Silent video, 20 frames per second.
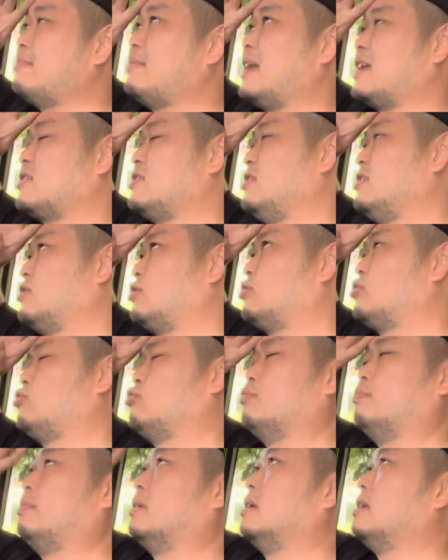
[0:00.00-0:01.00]
actually
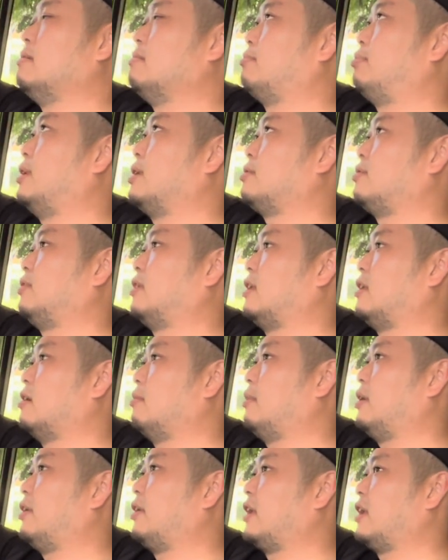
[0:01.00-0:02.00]
super impressed with the
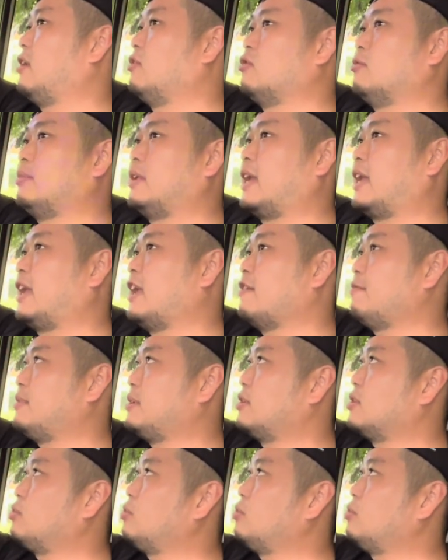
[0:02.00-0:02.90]
amount of headroom that I have because